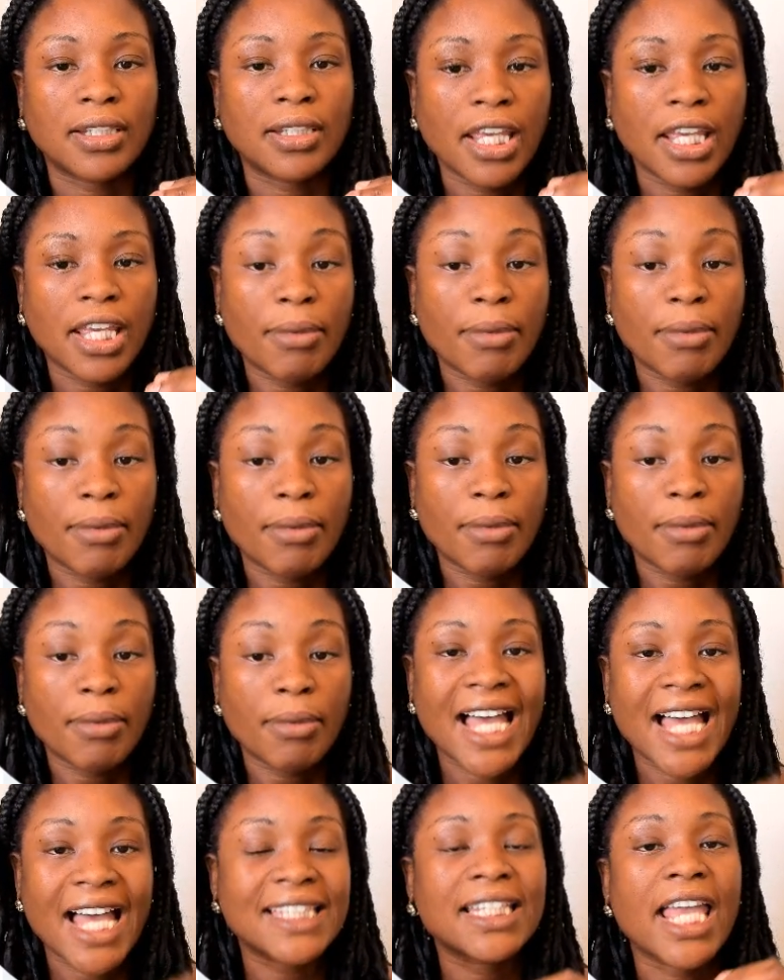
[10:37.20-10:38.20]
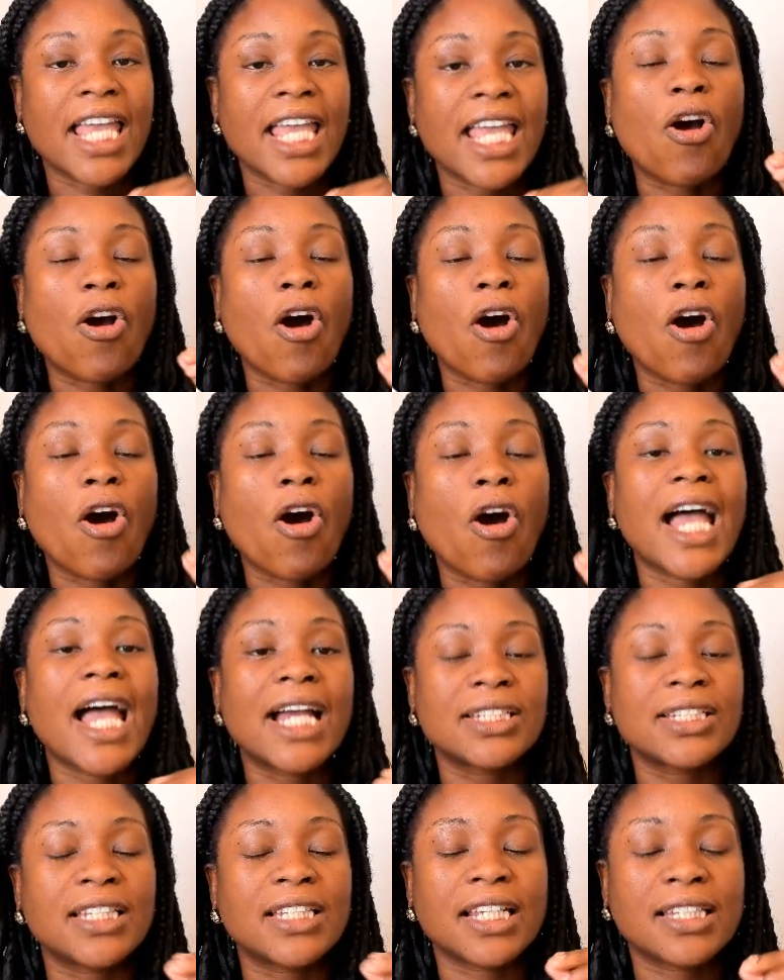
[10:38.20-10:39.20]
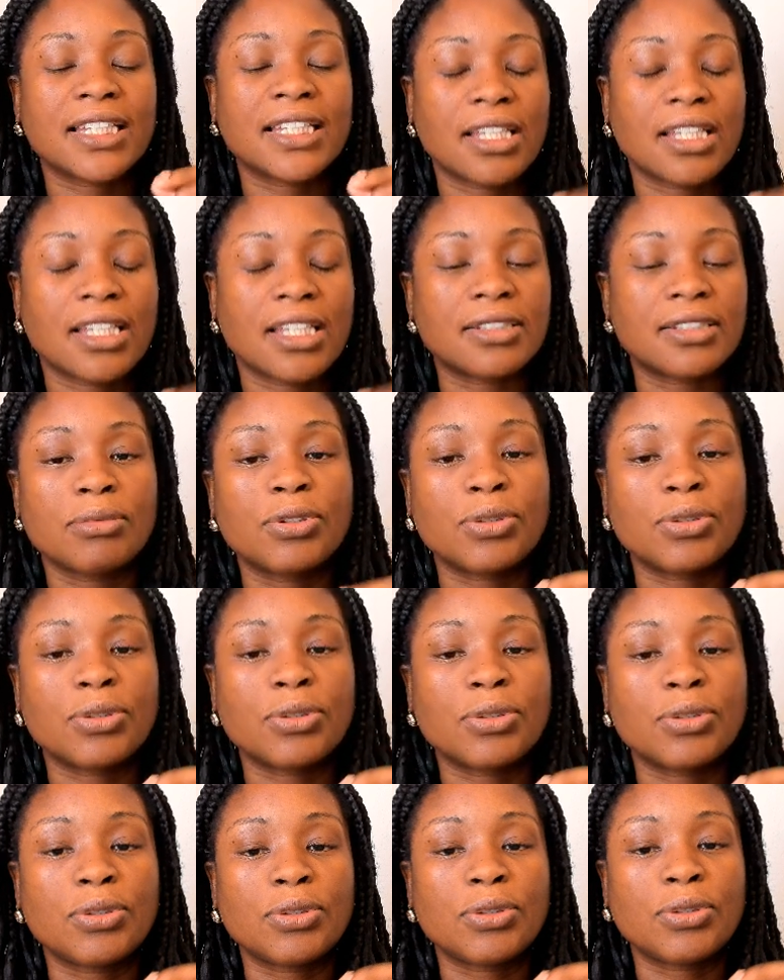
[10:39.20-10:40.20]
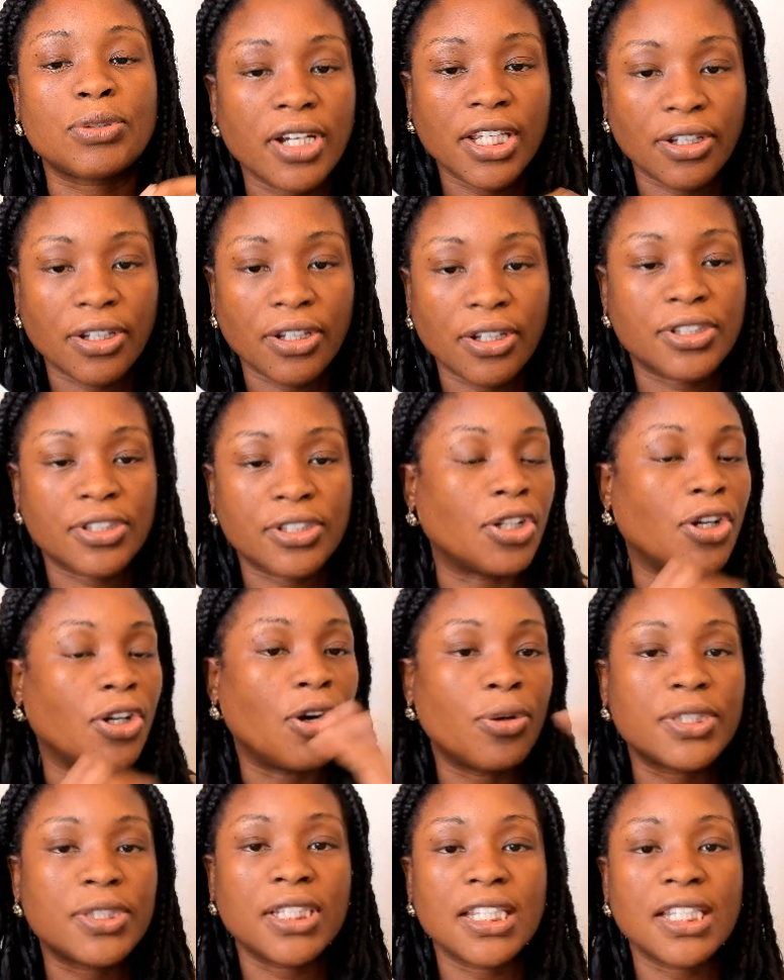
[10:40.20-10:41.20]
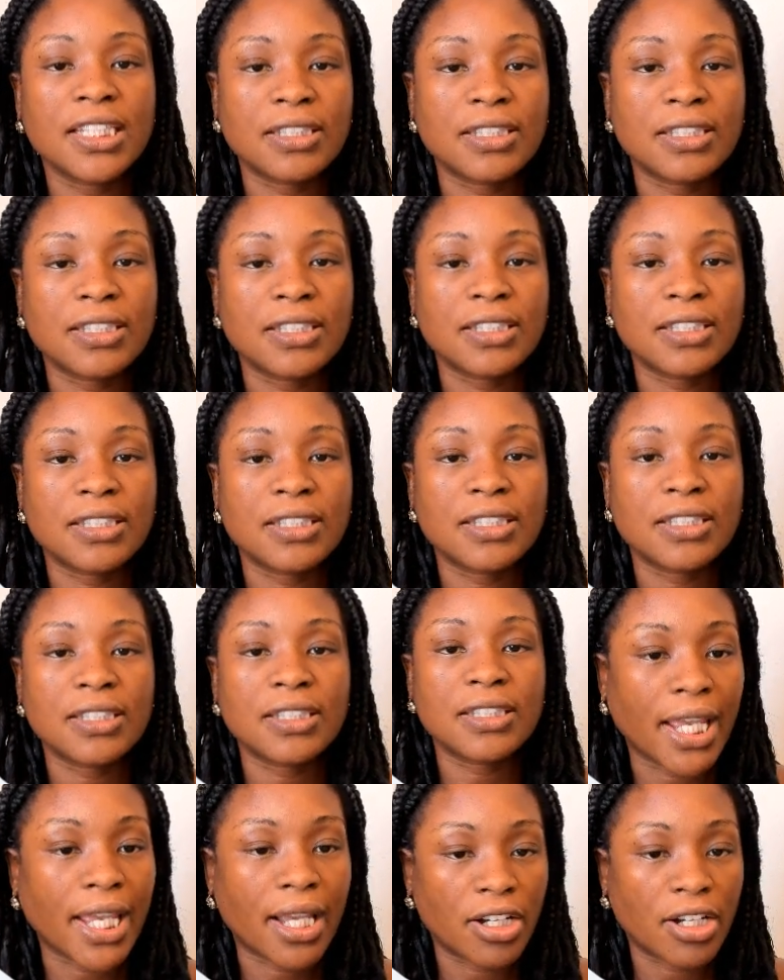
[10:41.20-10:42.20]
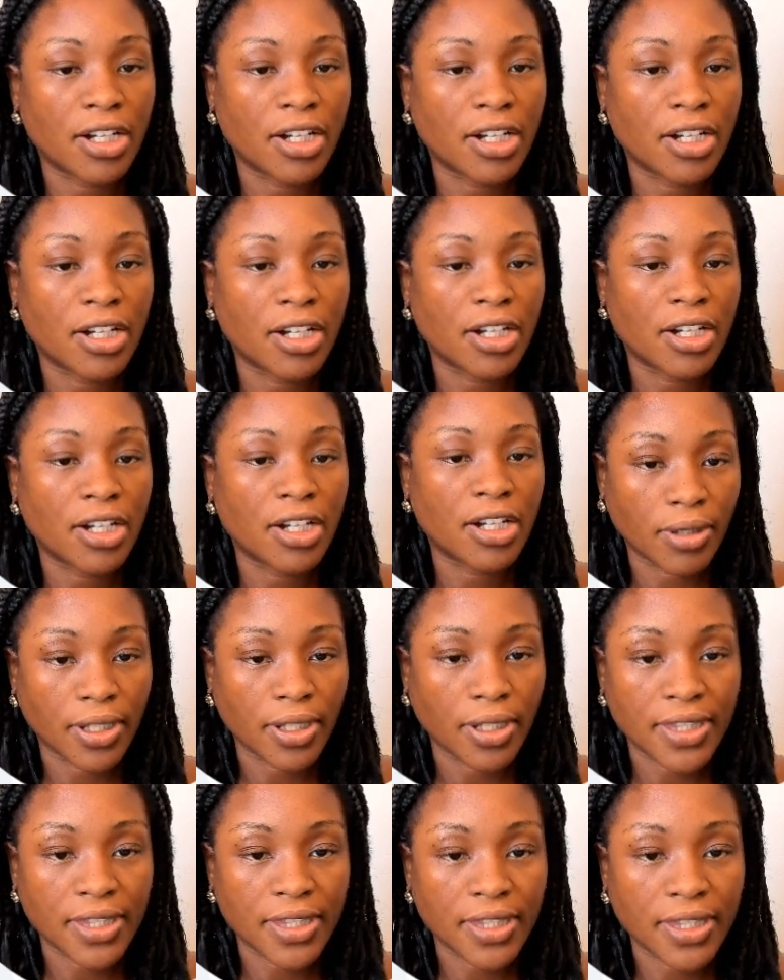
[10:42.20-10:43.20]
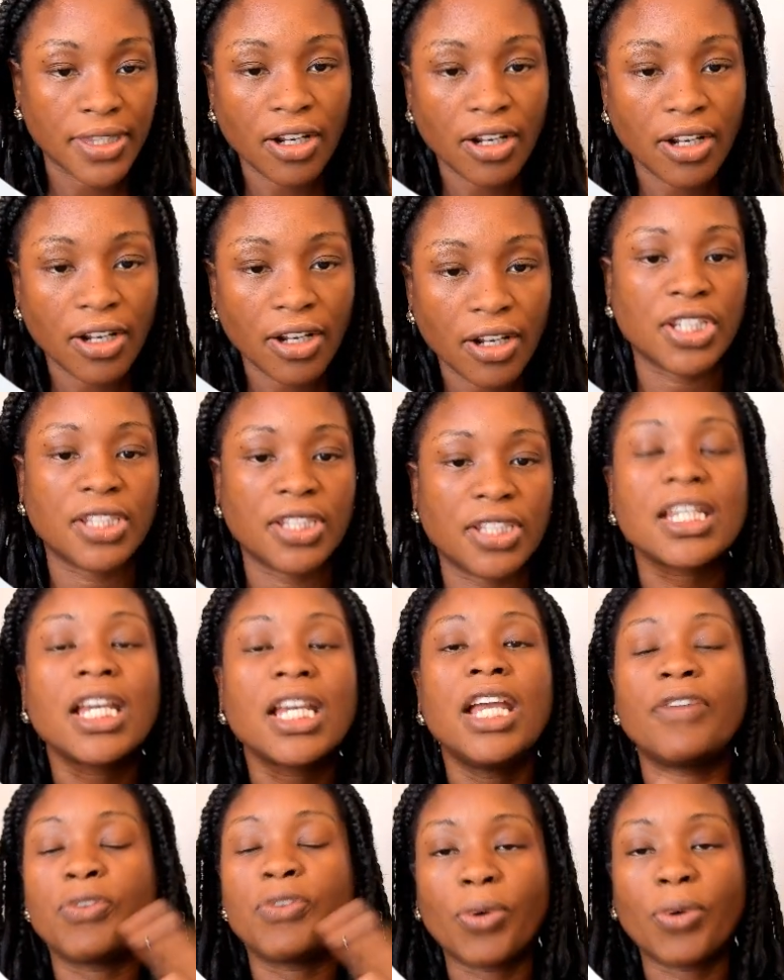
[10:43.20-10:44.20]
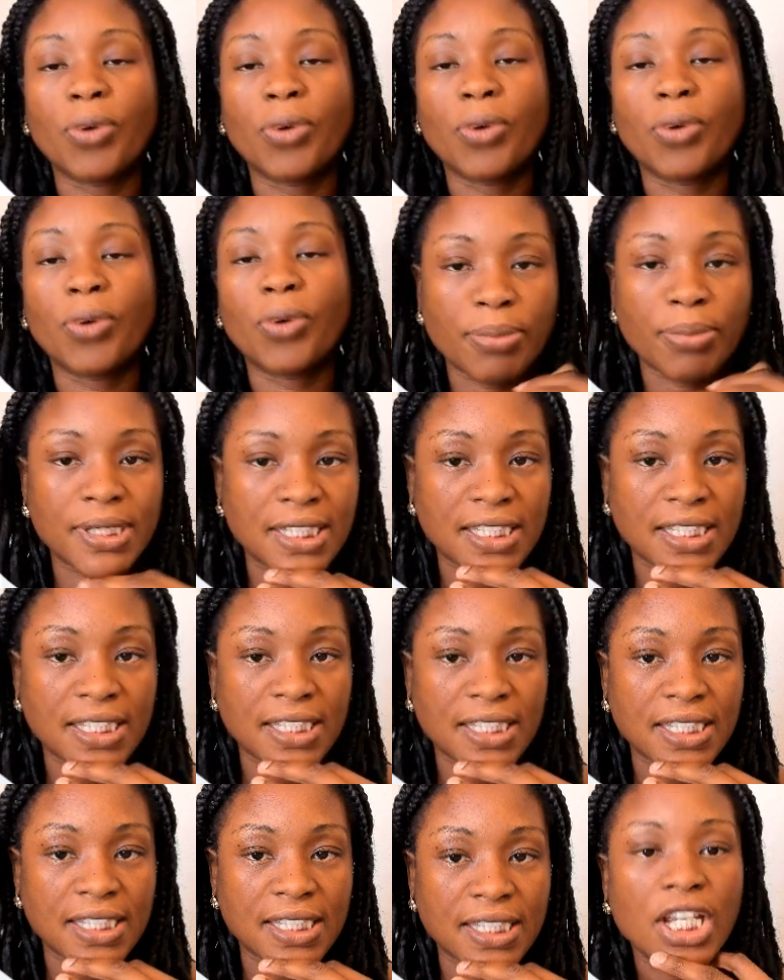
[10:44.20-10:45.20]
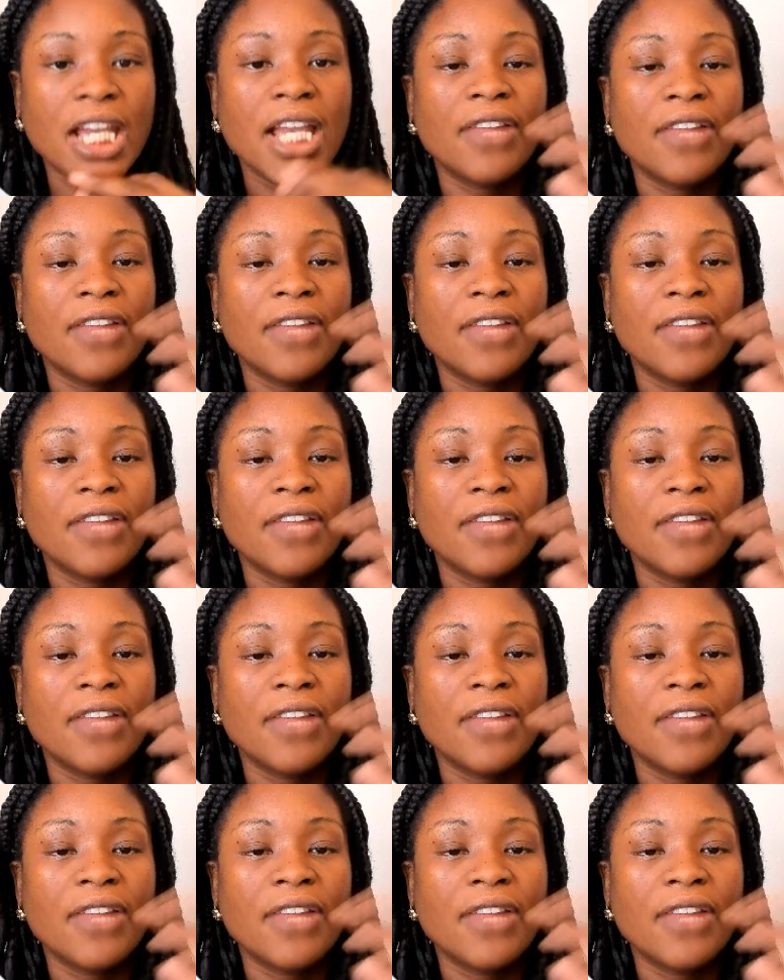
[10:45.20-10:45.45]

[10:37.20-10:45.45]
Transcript: emails has a call to action that tells them to start here, to go to this if you want to make $1,000 commissions, if you want to get your business launched.